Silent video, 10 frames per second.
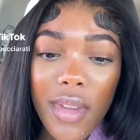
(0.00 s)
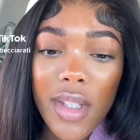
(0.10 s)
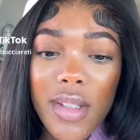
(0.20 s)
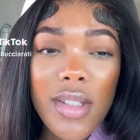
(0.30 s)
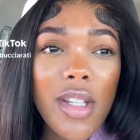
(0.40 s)

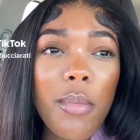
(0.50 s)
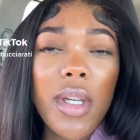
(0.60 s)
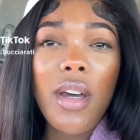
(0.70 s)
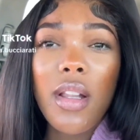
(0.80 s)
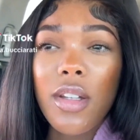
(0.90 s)
some of
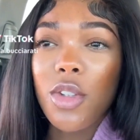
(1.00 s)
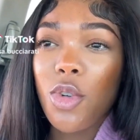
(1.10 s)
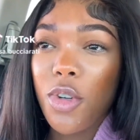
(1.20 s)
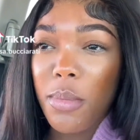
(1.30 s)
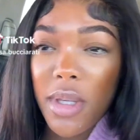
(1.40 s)
y'all
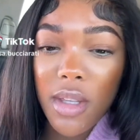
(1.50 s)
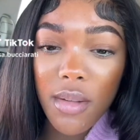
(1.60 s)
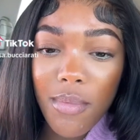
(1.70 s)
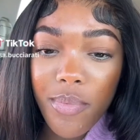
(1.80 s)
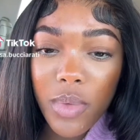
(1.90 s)
annoy me
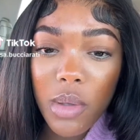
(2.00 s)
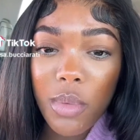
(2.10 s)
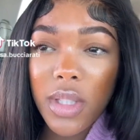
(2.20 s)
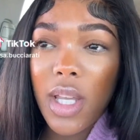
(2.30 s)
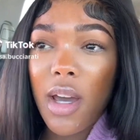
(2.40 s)

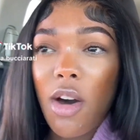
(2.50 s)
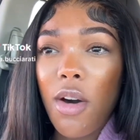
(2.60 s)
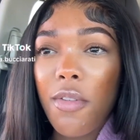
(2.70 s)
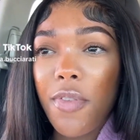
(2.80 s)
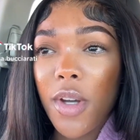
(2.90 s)
with that
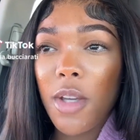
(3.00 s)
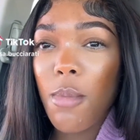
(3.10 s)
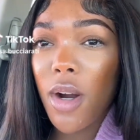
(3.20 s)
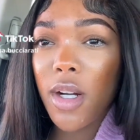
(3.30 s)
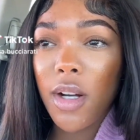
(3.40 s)
whole funny
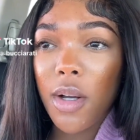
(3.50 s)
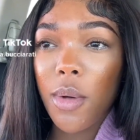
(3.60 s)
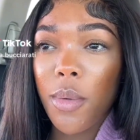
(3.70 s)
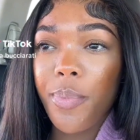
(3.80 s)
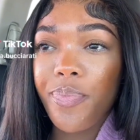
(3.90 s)

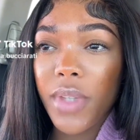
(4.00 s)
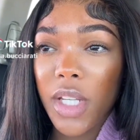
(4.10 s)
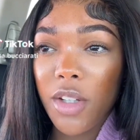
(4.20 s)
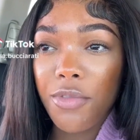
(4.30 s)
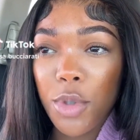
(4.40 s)
Marco
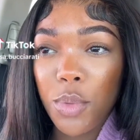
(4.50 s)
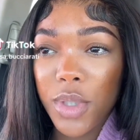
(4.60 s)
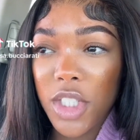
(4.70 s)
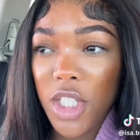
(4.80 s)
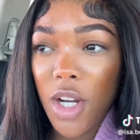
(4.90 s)
interview
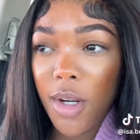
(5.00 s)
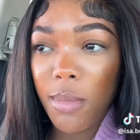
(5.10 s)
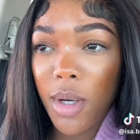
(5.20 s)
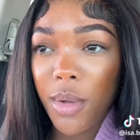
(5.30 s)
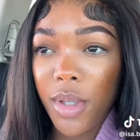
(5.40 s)
with G
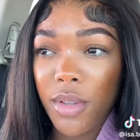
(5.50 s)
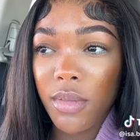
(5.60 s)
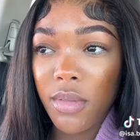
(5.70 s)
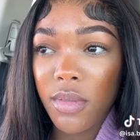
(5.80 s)
Herbo and